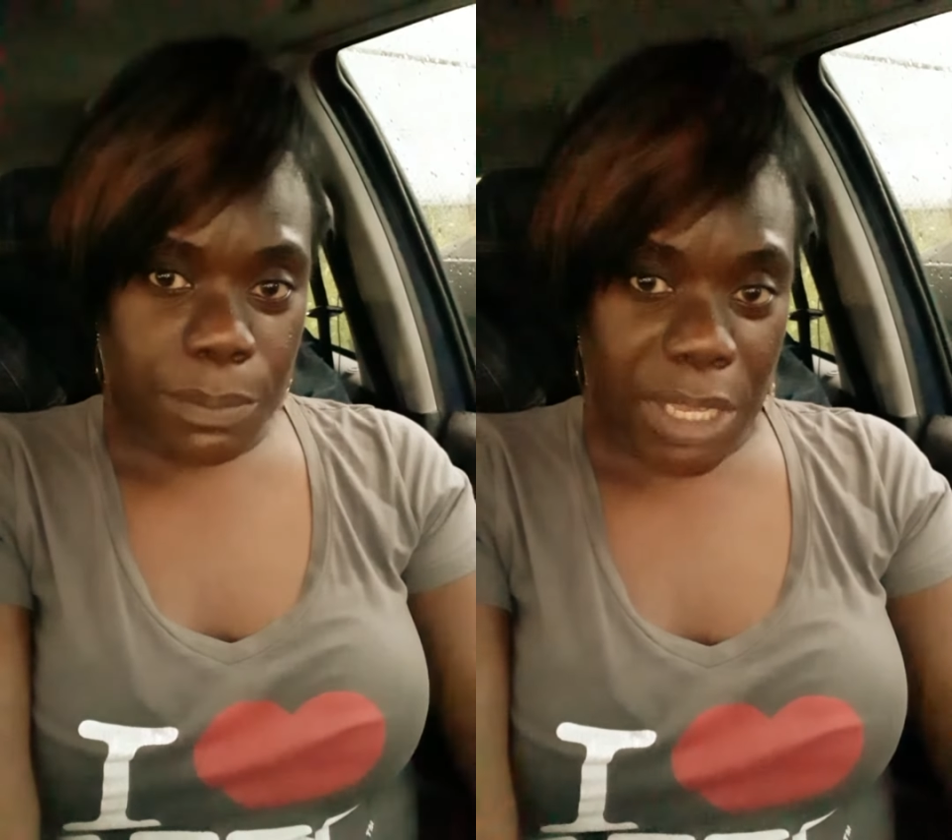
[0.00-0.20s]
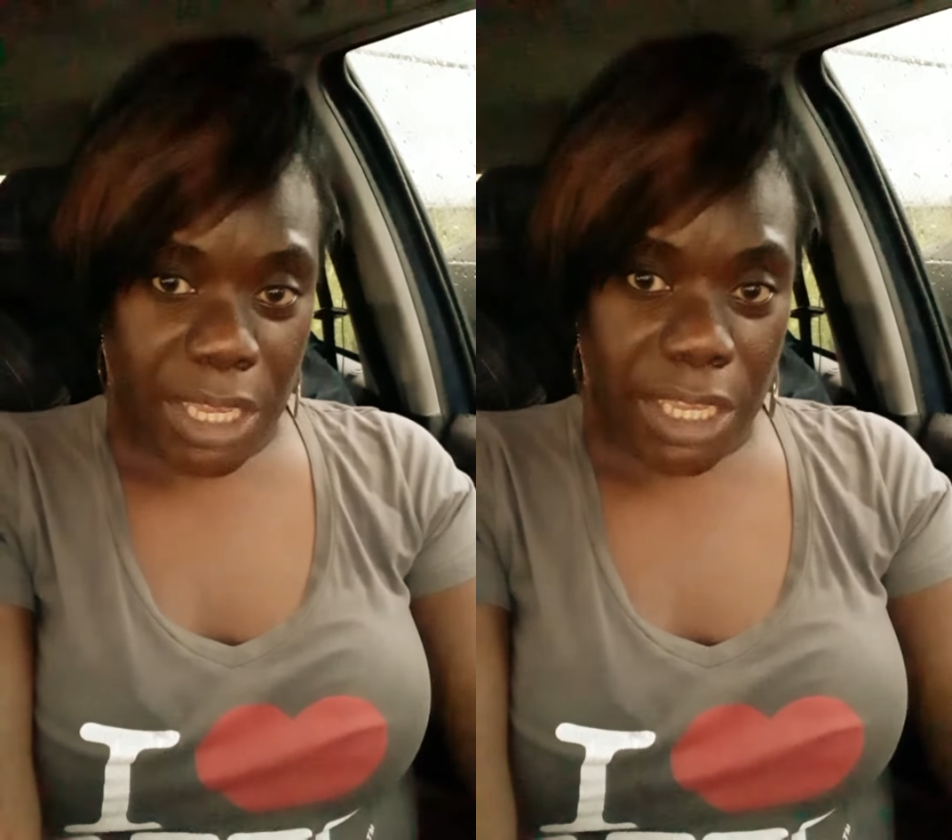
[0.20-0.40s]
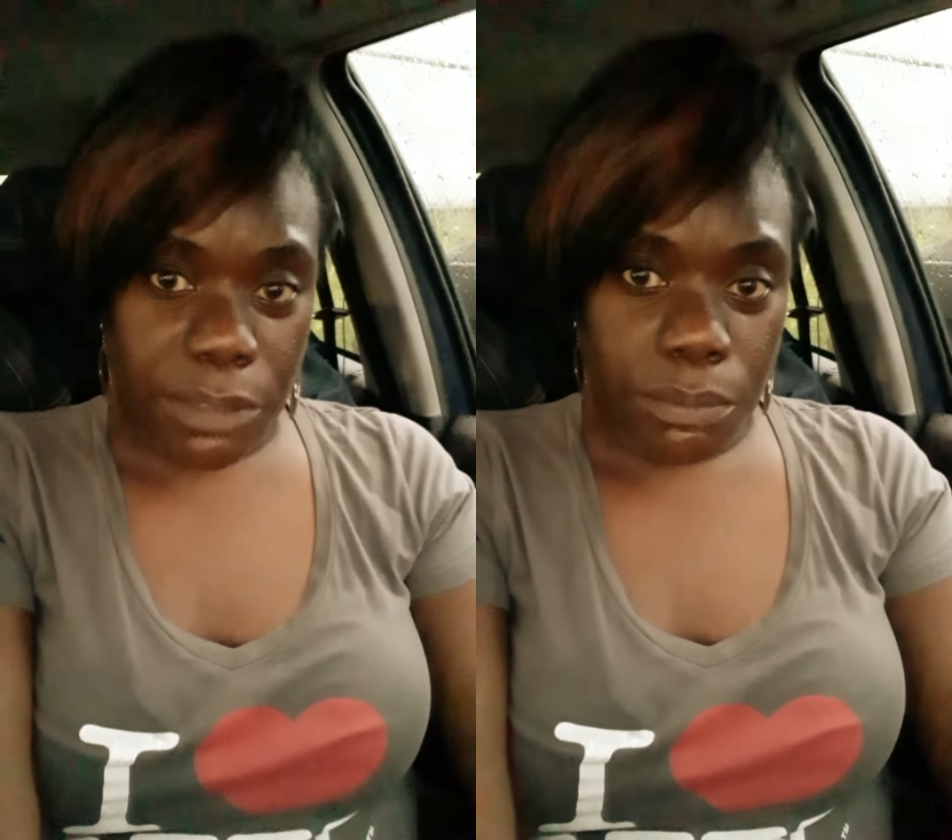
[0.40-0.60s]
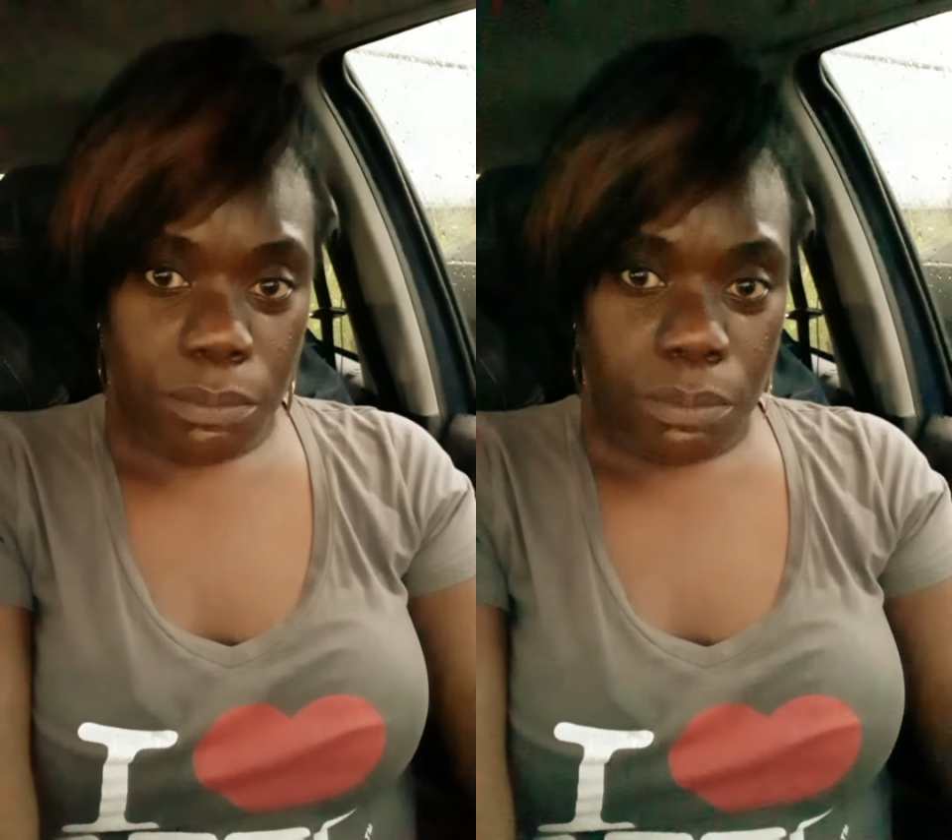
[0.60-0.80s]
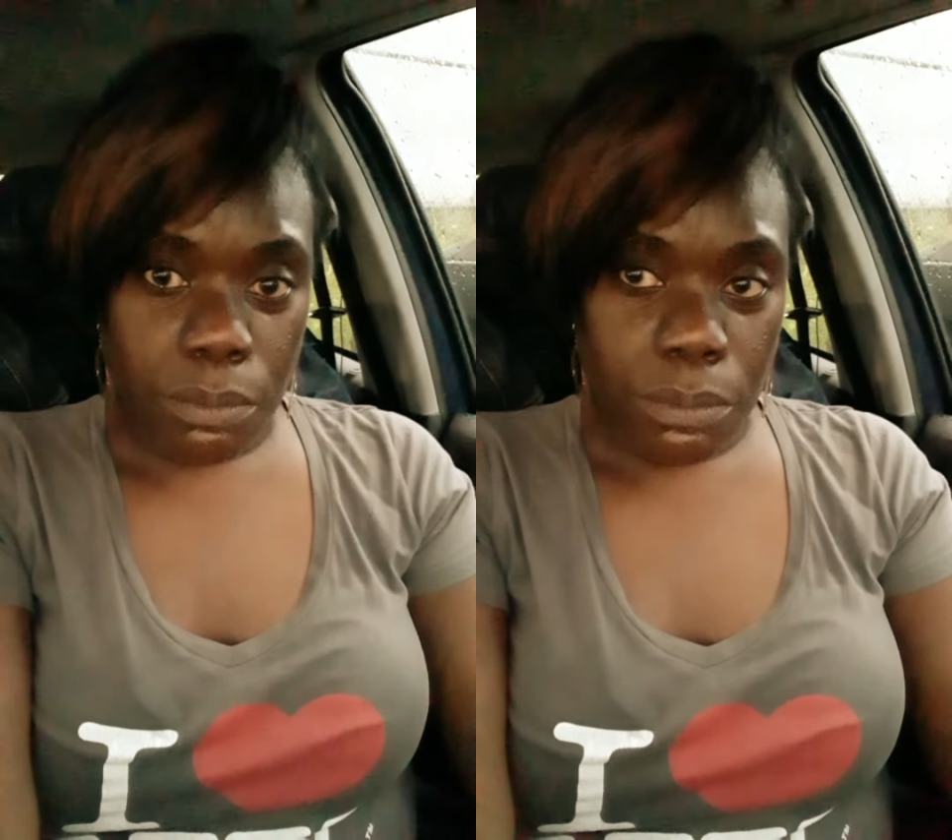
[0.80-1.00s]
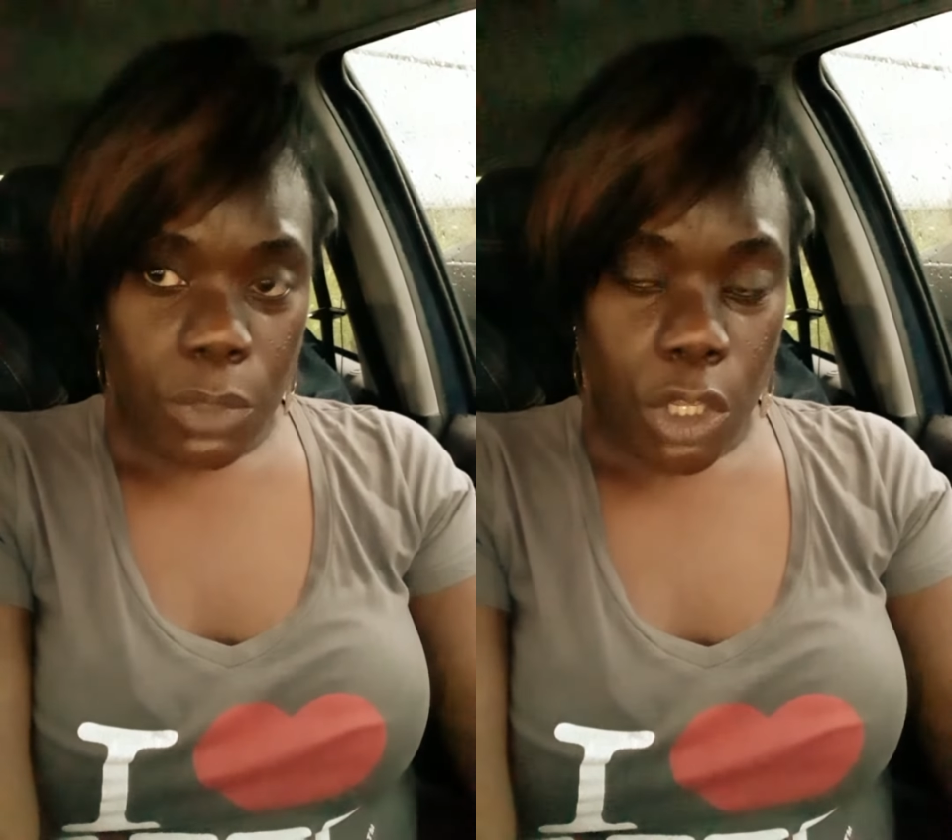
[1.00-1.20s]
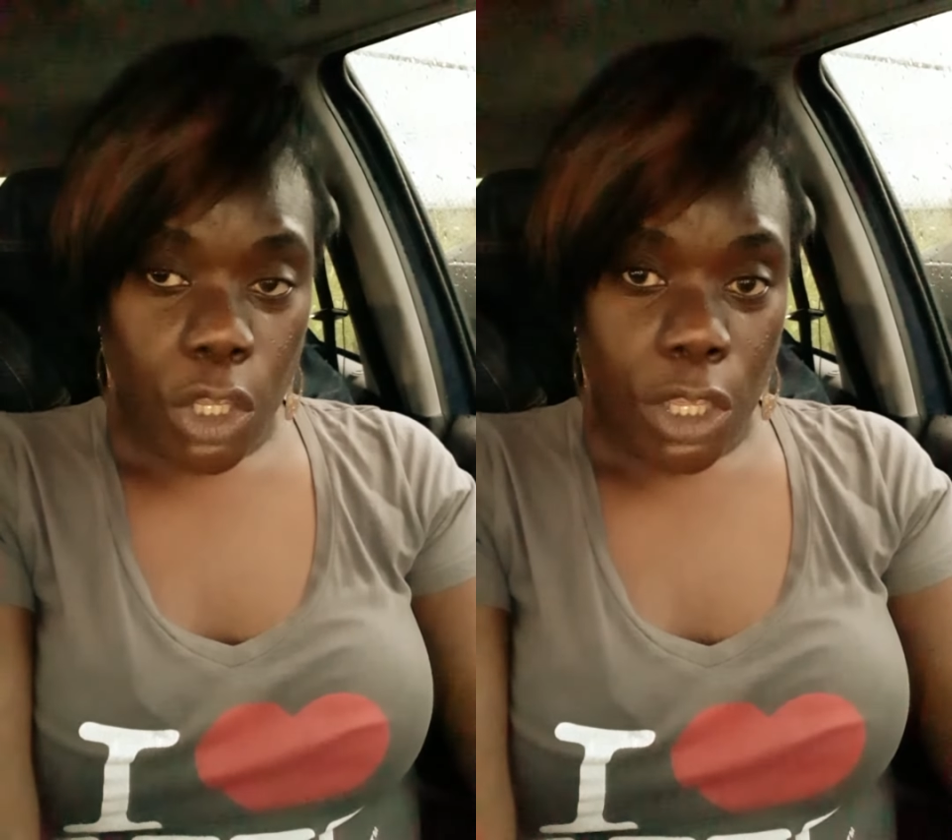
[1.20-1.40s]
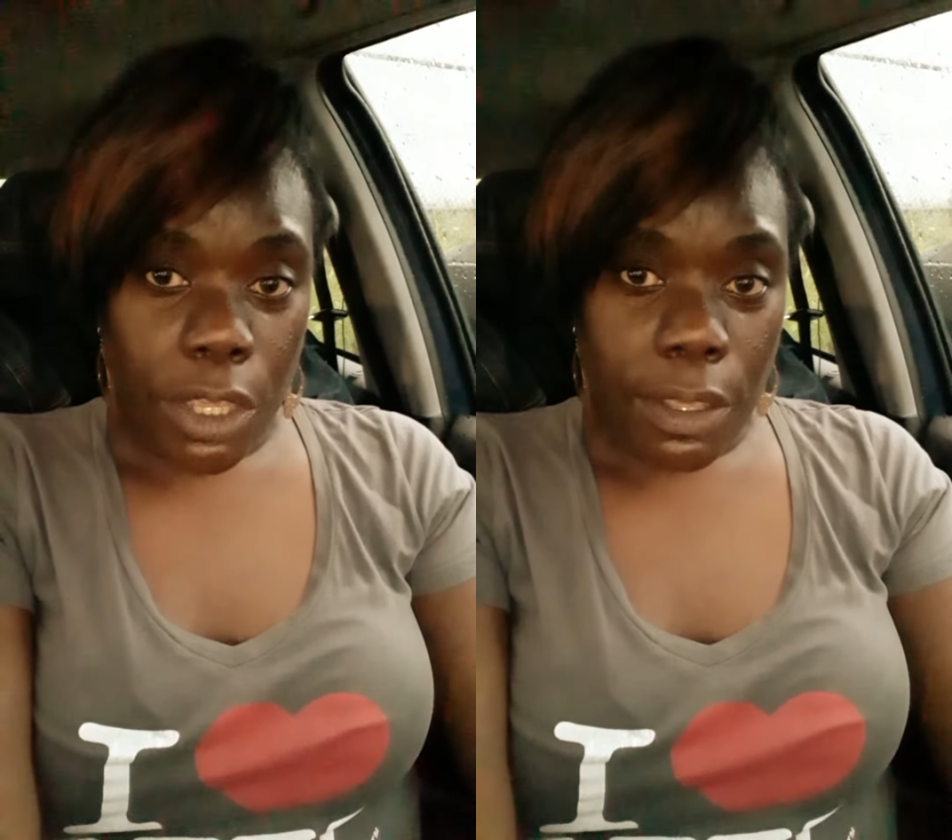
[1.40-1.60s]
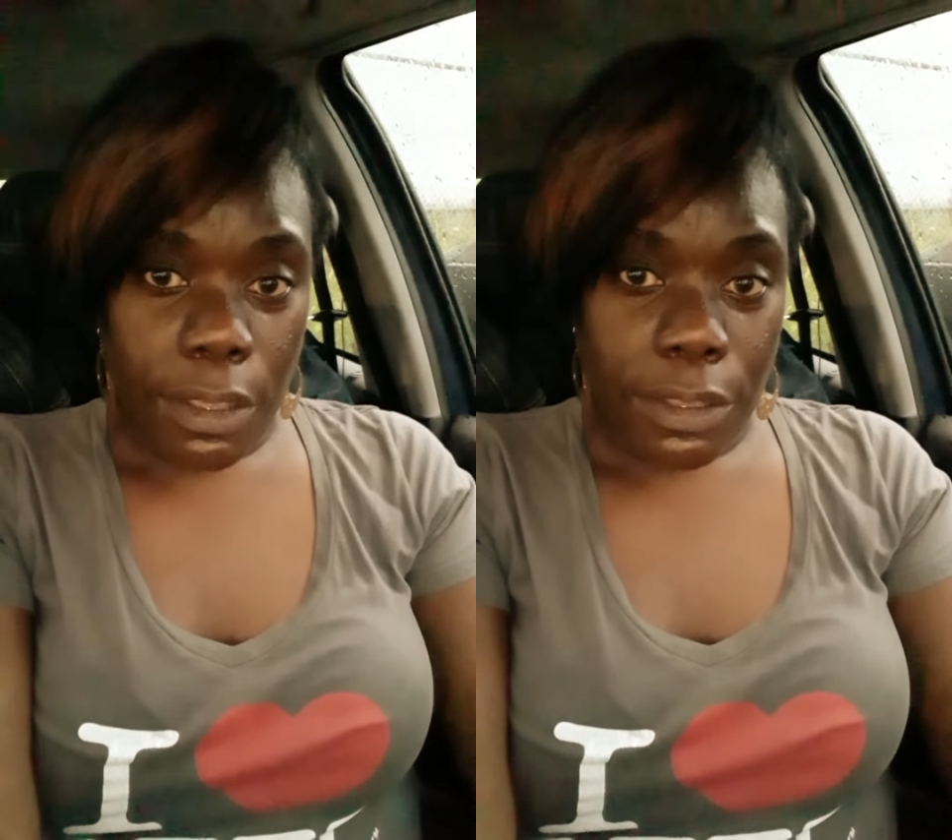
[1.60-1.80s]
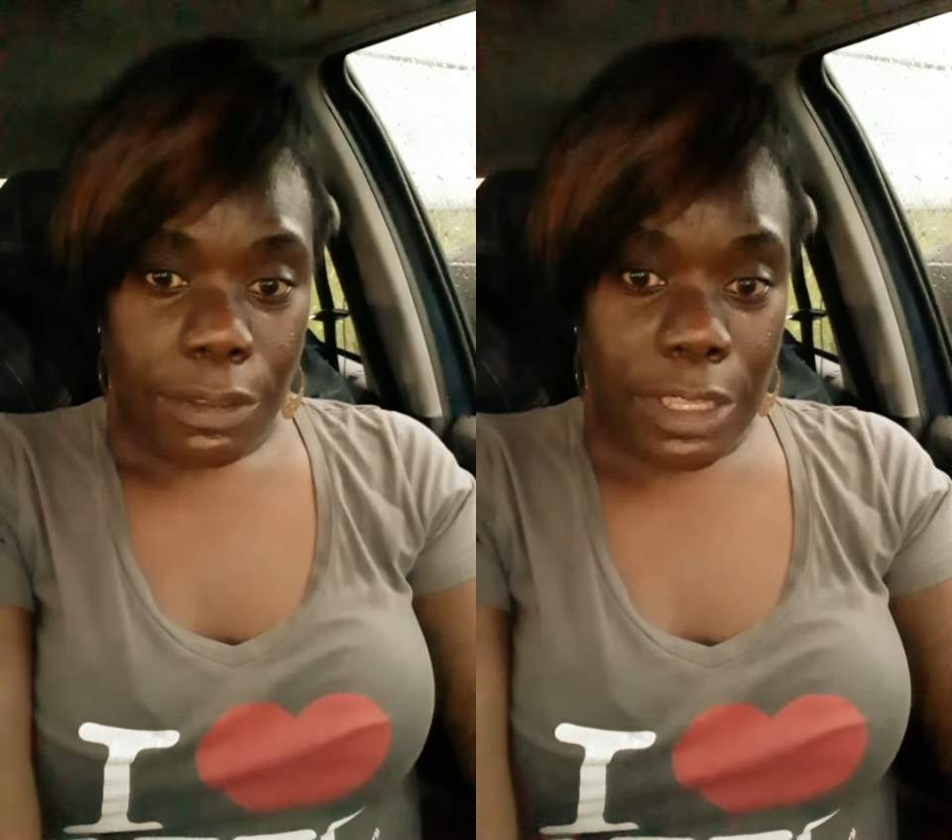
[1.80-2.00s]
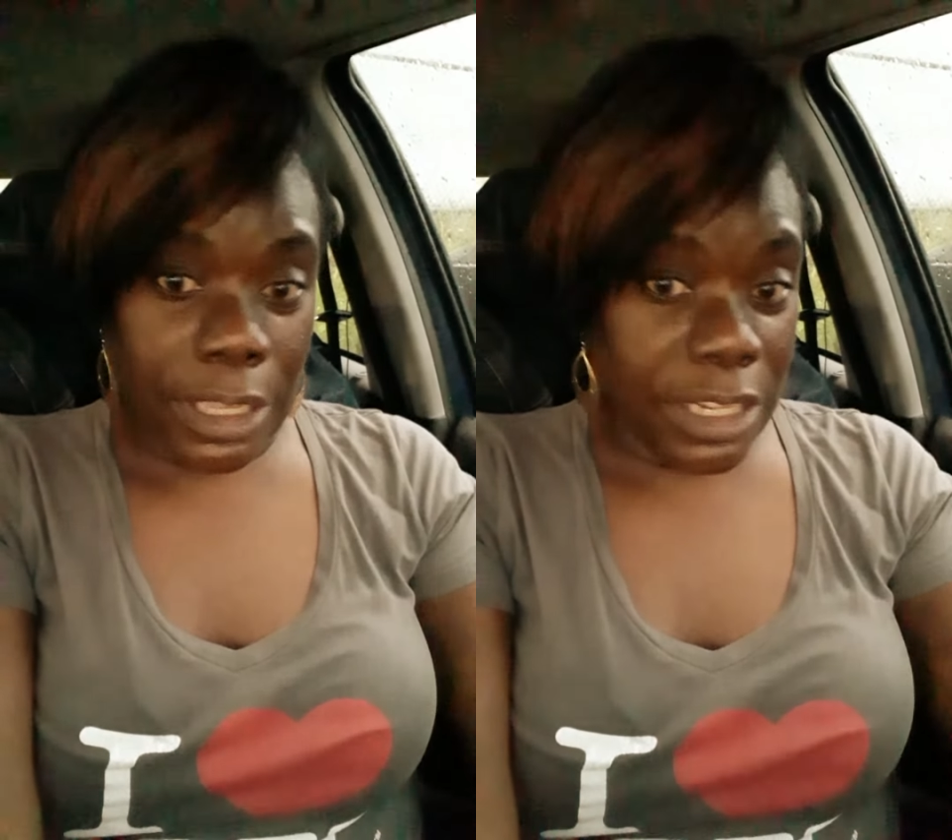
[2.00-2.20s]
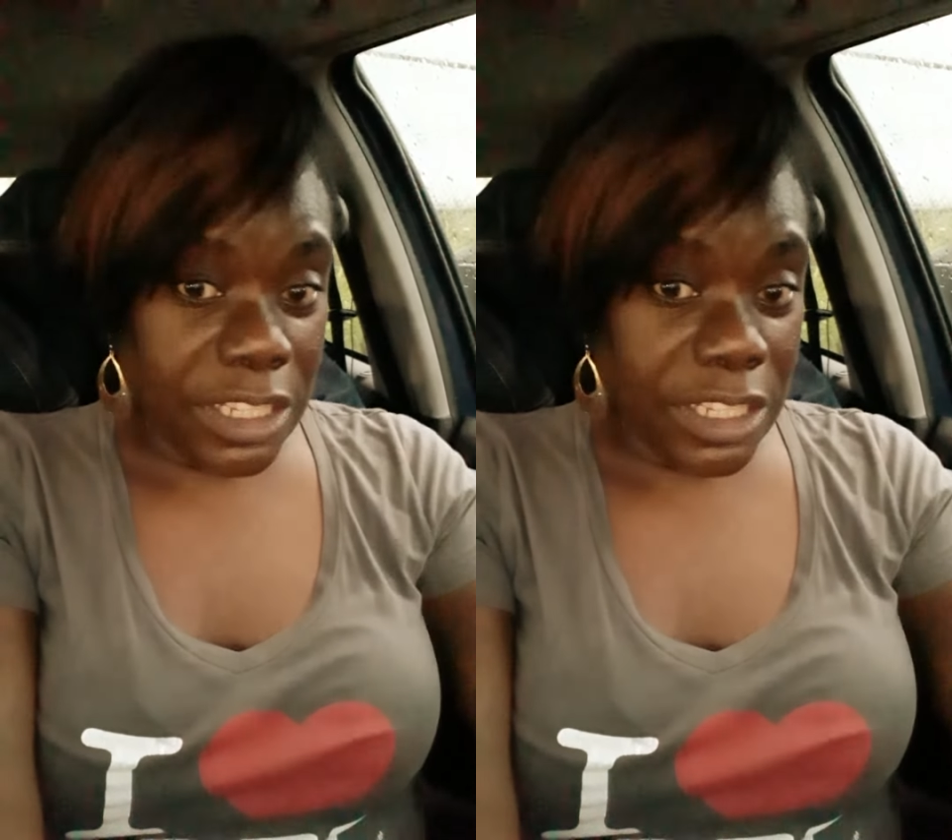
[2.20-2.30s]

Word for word: man. And